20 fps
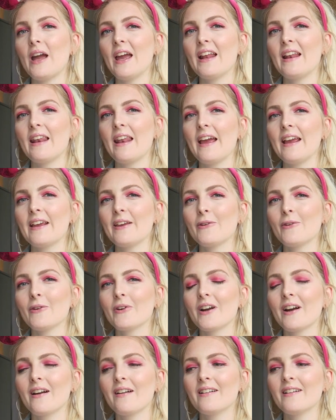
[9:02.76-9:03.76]
and like
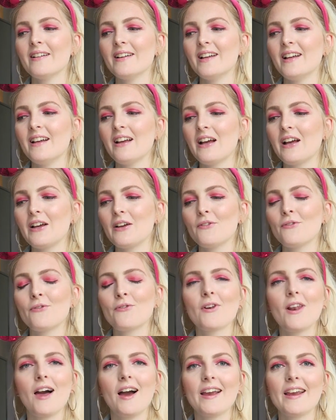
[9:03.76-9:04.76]
you're
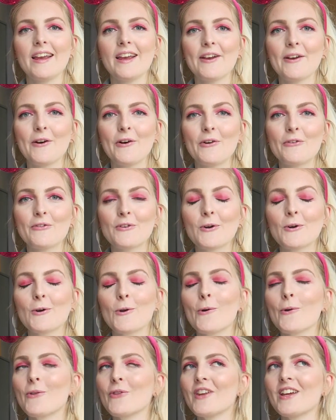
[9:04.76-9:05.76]
flying over
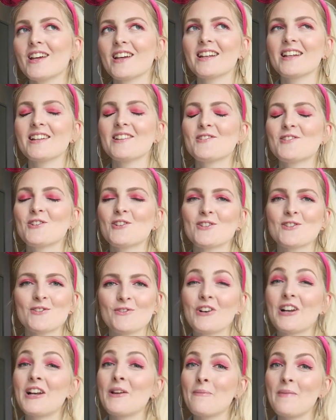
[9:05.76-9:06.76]
London, it's just
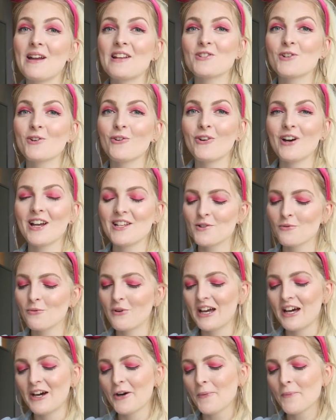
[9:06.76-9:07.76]
really magical as
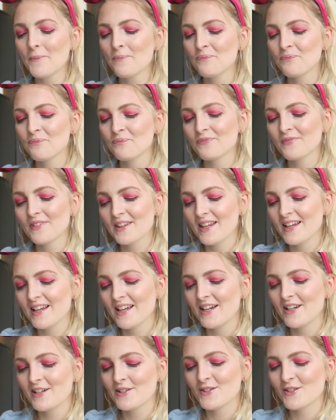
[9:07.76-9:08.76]
well.
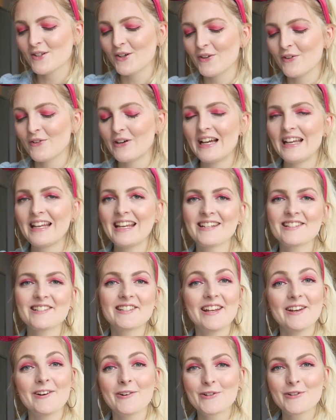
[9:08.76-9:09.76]
So yes,
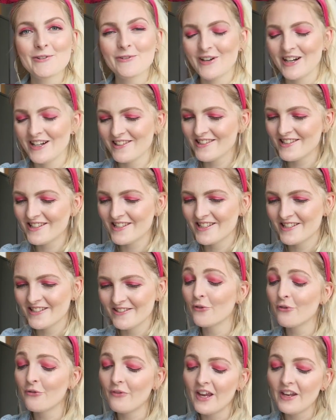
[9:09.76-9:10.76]
those ones.
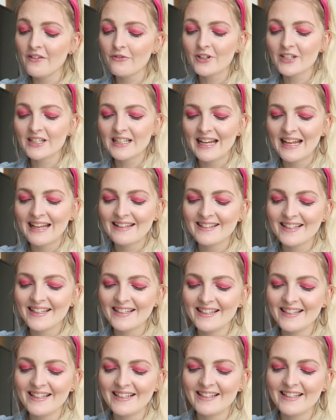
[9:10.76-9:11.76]
Your favorite land
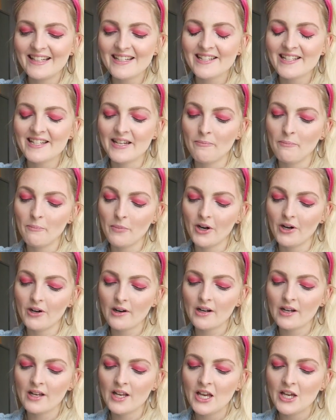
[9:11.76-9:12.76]
in the Disney
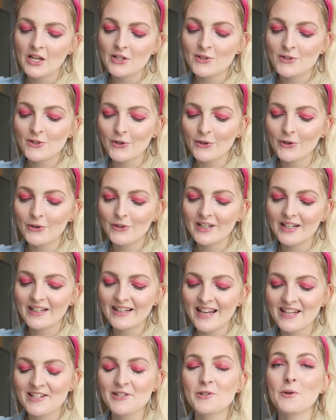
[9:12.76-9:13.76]
park? So
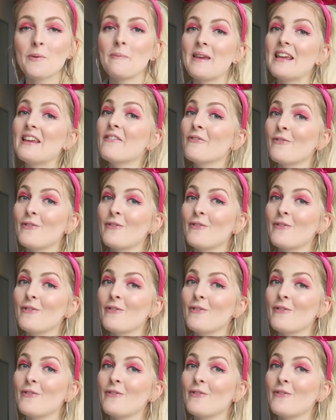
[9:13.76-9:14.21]
that has to be